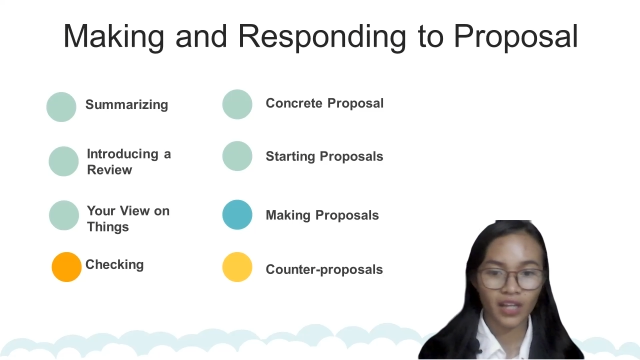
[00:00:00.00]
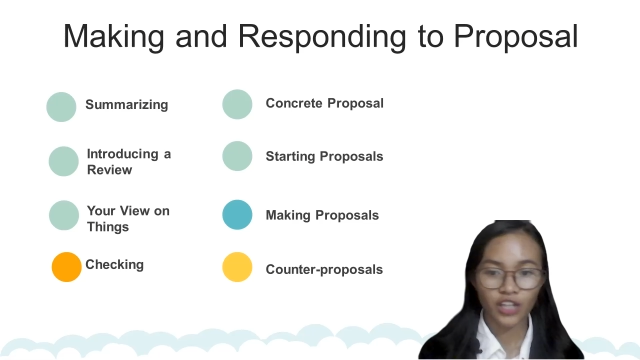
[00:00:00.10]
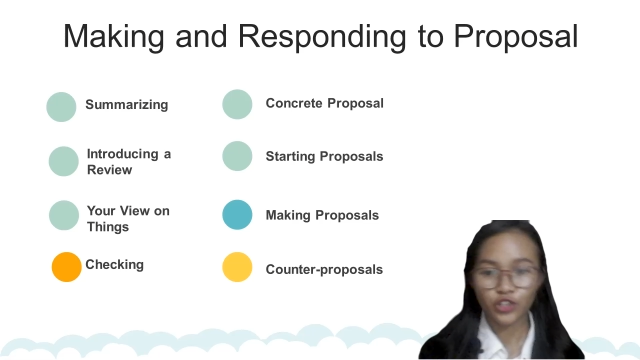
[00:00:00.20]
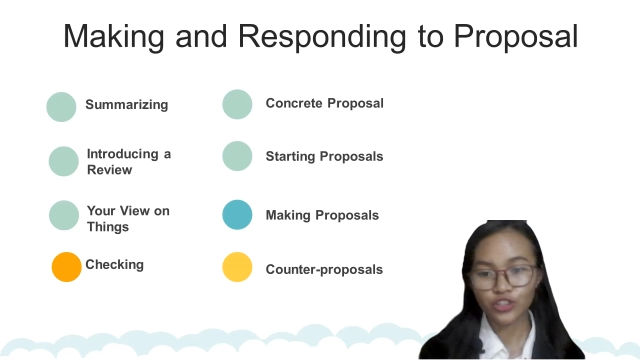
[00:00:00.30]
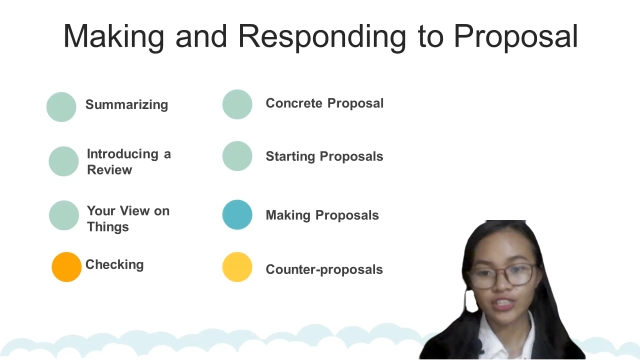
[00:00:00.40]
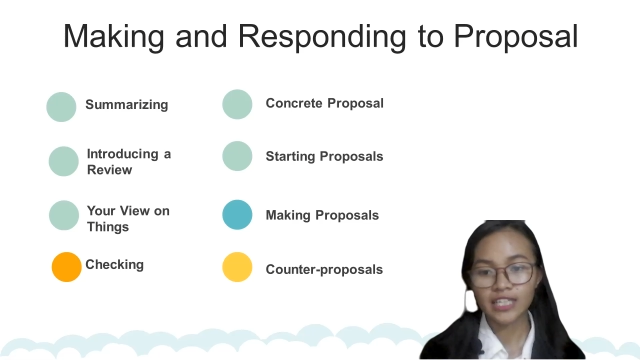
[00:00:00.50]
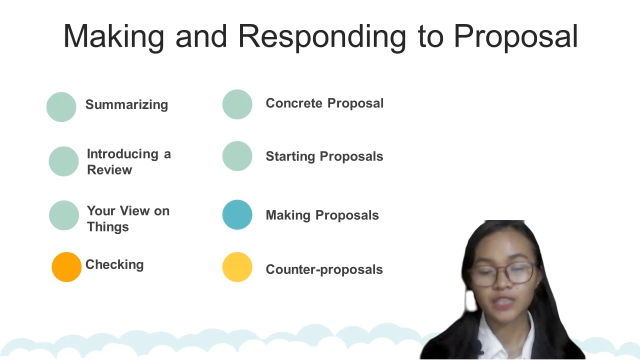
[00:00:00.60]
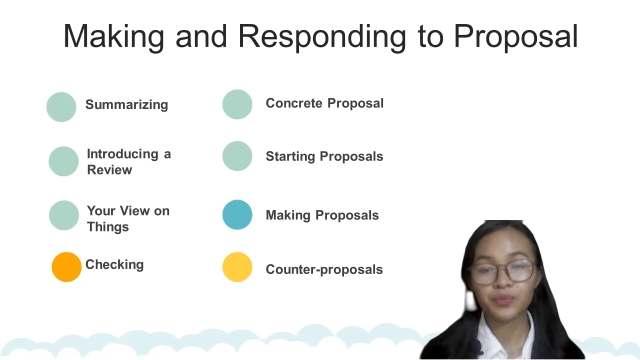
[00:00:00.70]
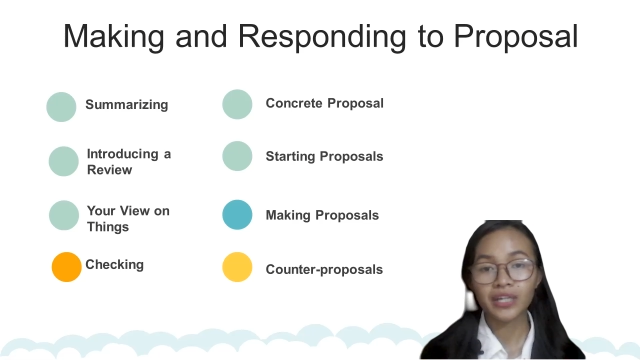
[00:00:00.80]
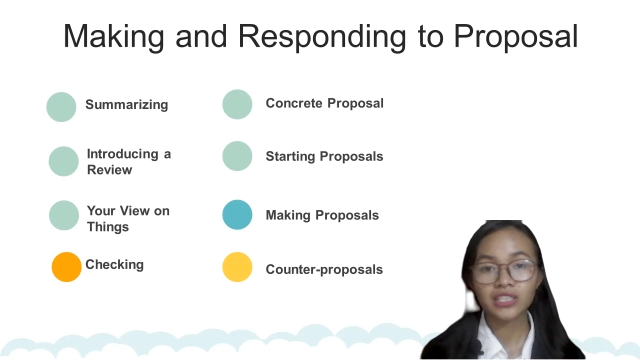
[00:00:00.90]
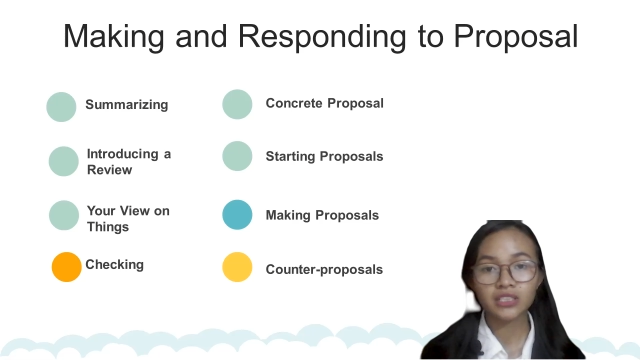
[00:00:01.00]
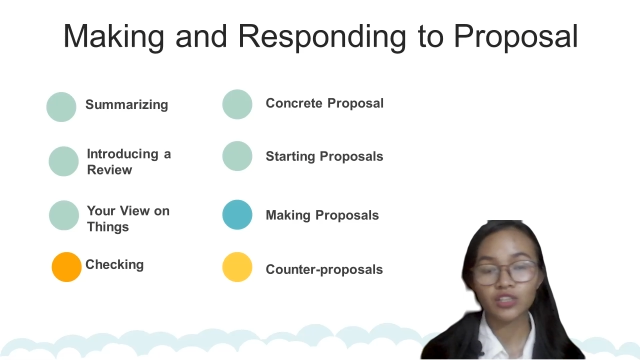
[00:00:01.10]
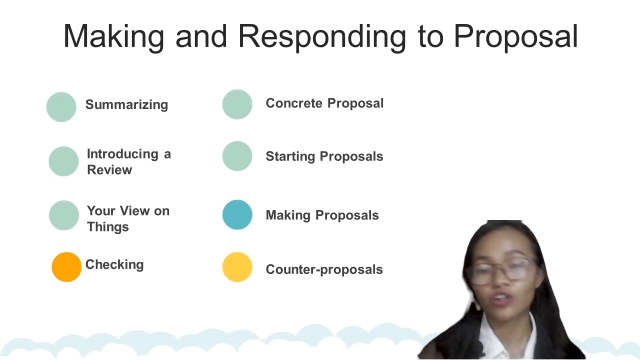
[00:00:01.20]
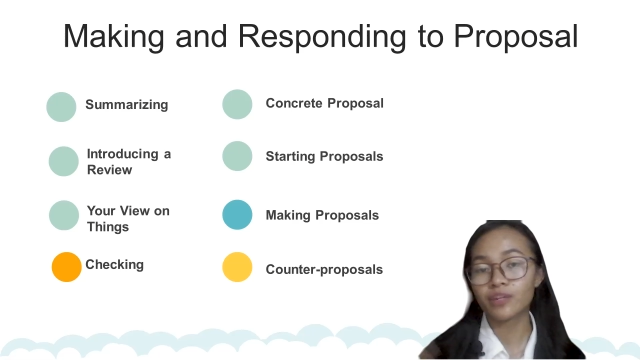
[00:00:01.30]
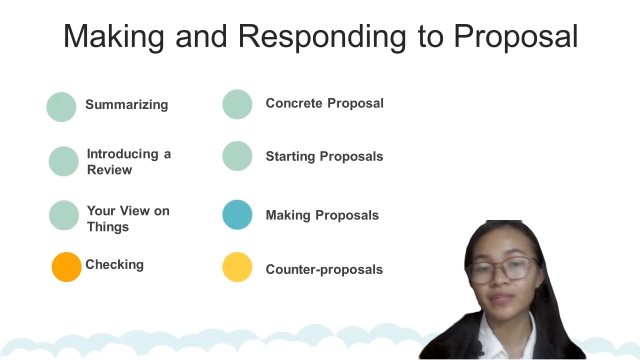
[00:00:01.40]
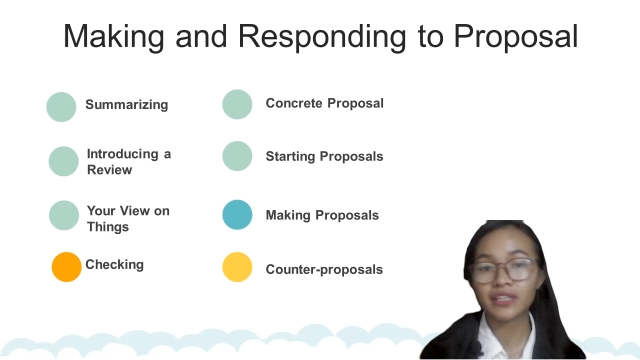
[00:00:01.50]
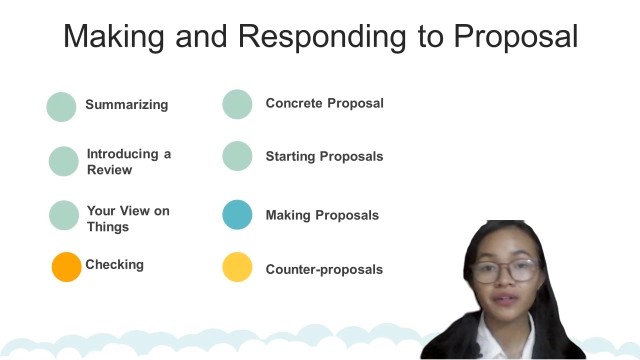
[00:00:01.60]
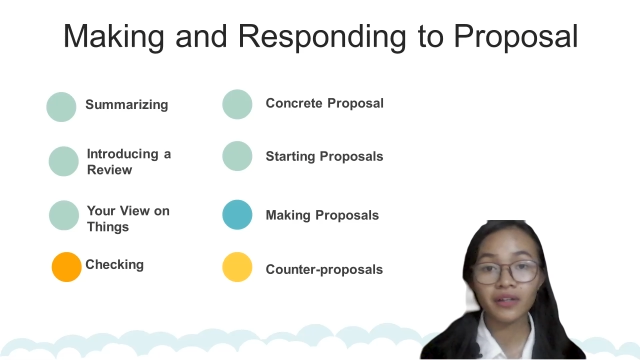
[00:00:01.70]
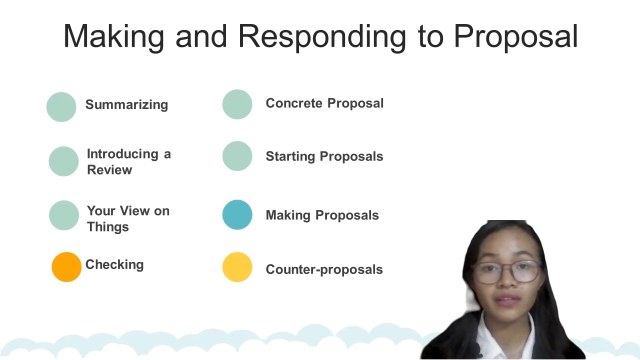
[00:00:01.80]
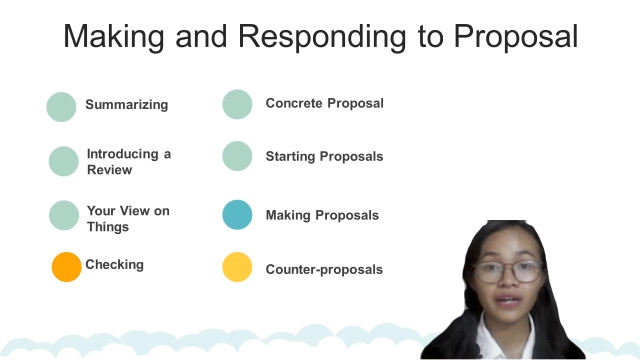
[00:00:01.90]
use the expressions or the
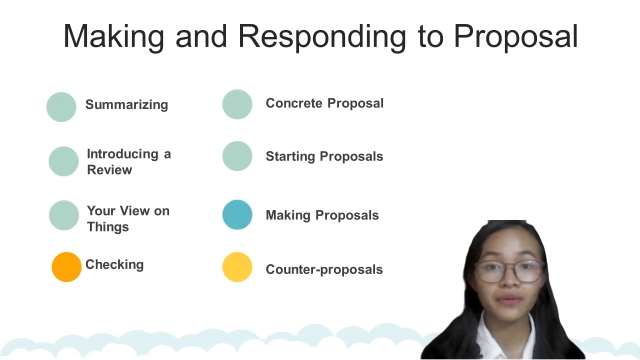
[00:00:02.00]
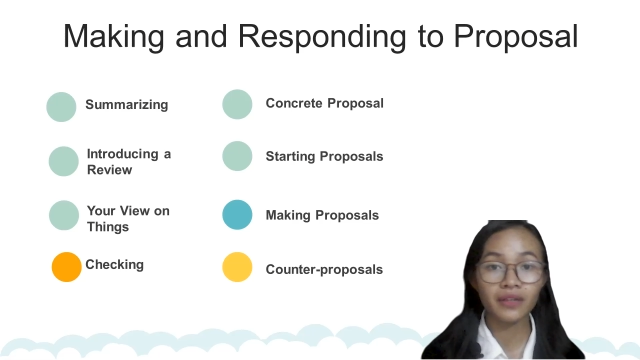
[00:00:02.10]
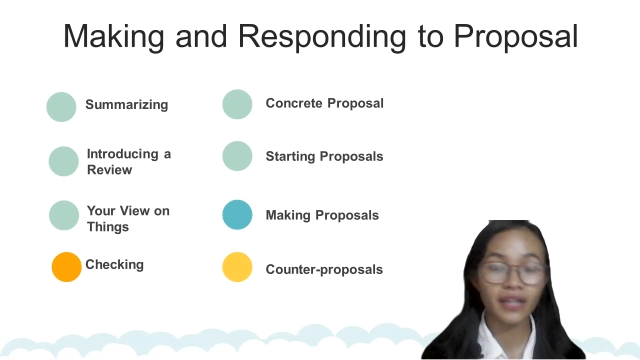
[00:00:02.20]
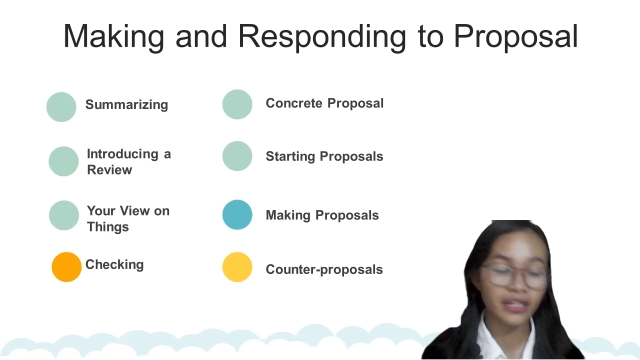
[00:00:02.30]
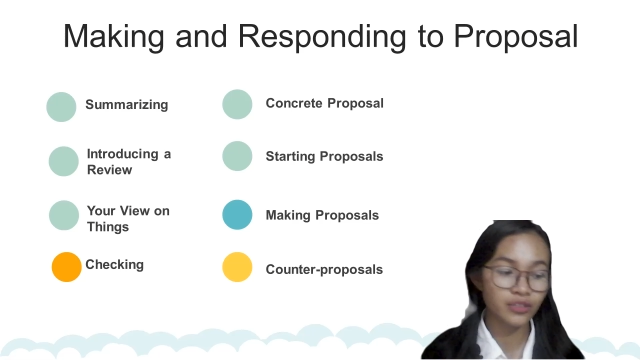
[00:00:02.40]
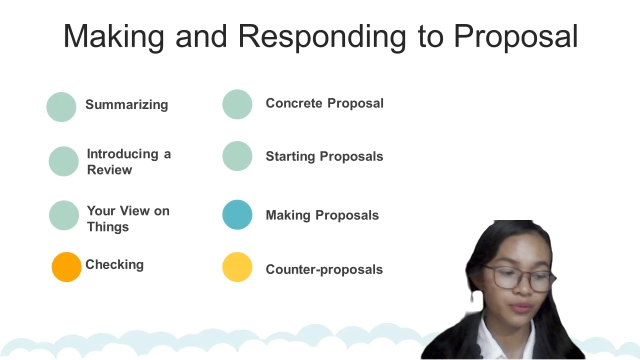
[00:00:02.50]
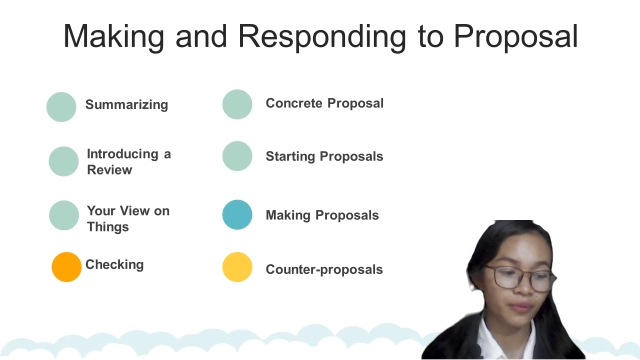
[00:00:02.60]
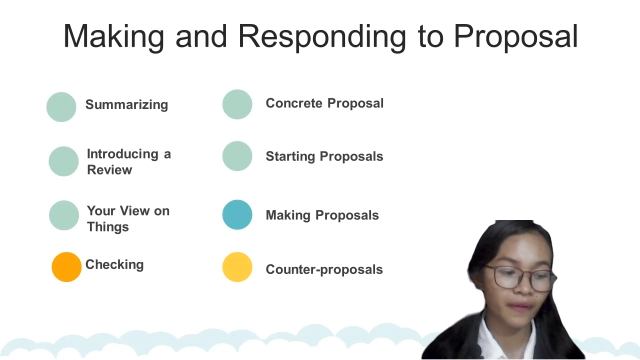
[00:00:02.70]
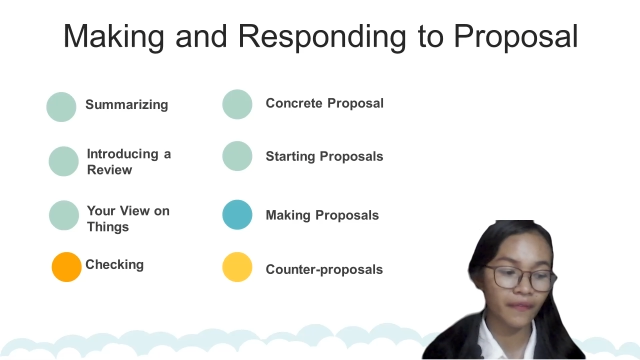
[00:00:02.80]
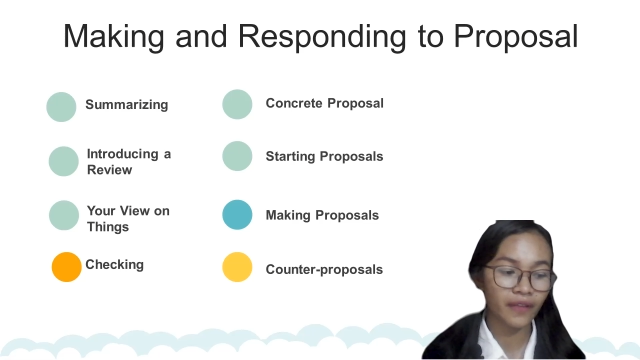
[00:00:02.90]
material that relate with